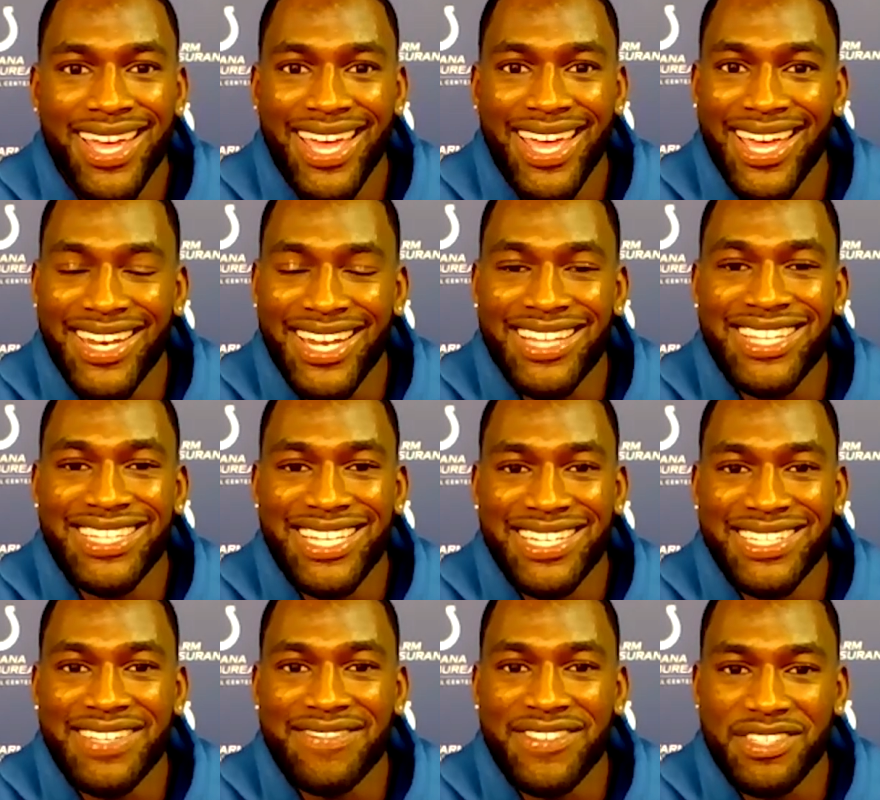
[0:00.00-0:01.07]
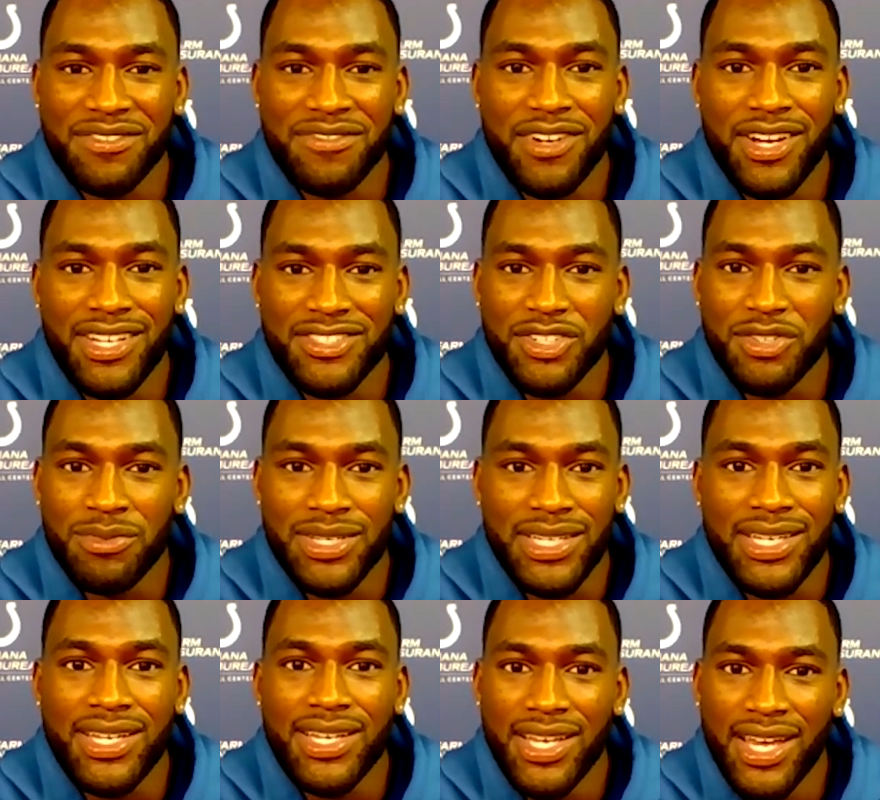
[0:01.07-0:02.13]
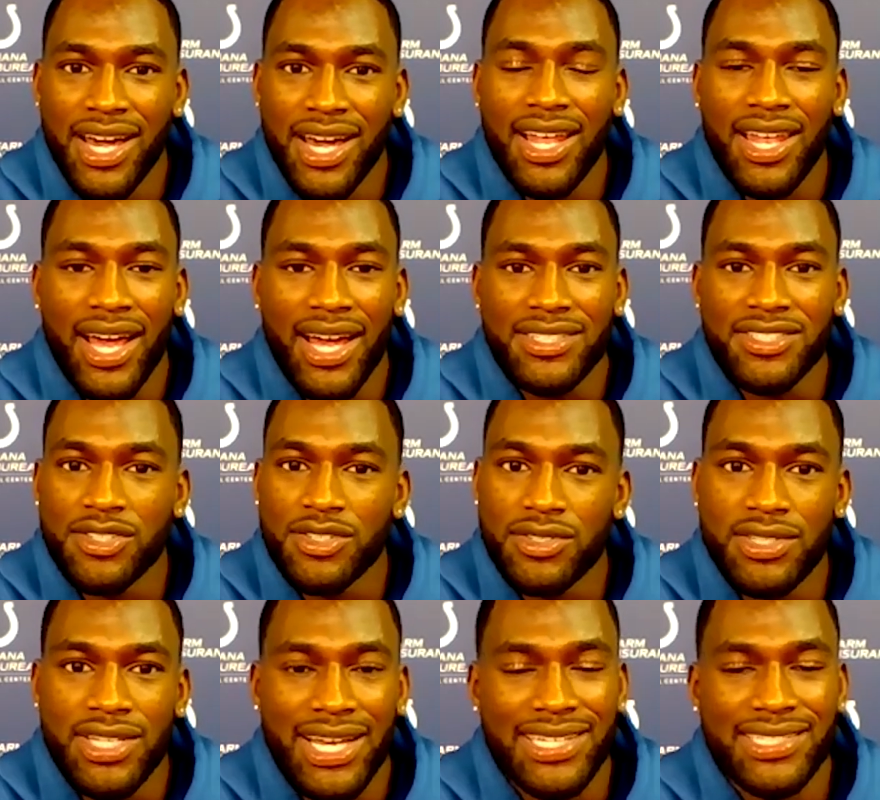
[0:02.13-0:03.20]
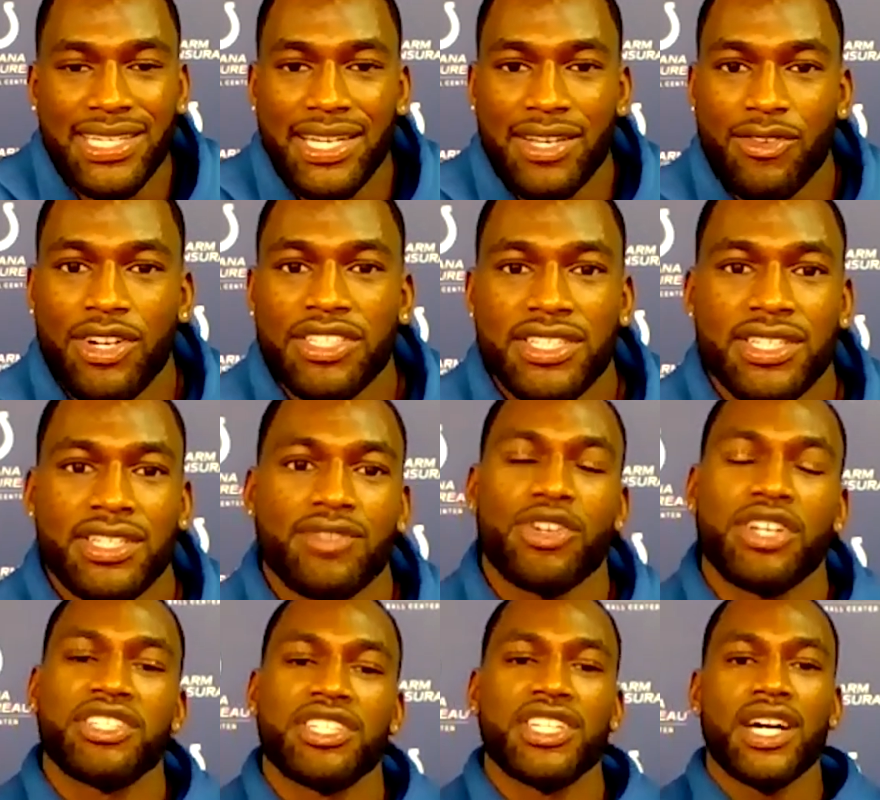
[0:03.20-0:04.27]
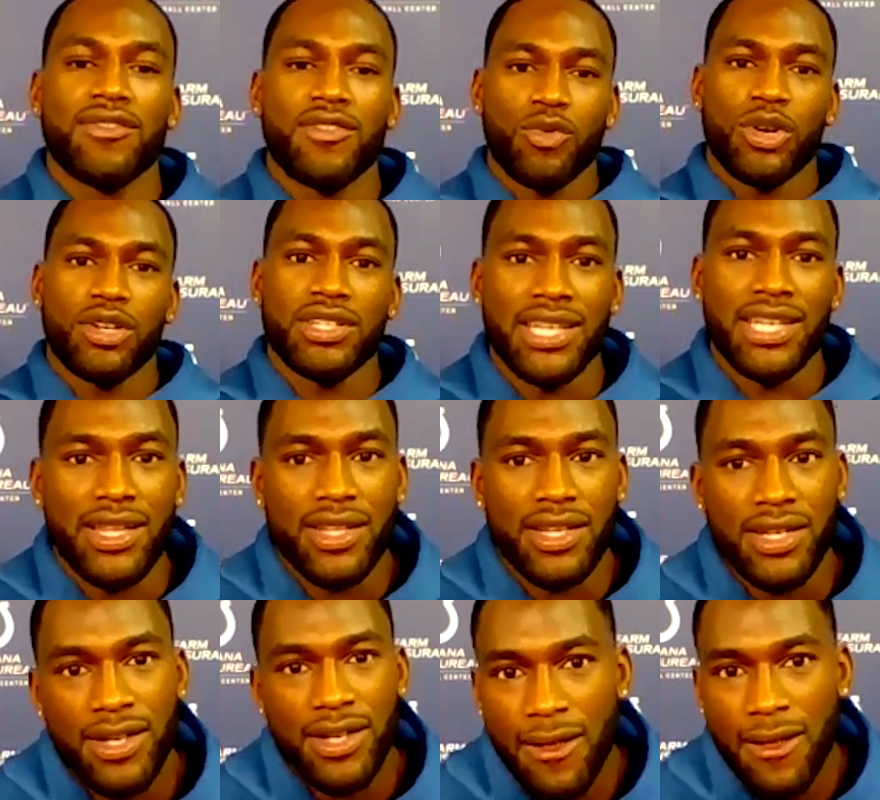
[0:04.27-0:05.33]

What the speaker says: And I think that defensive front is going to be a lot. So, like I said, rush and cover work together.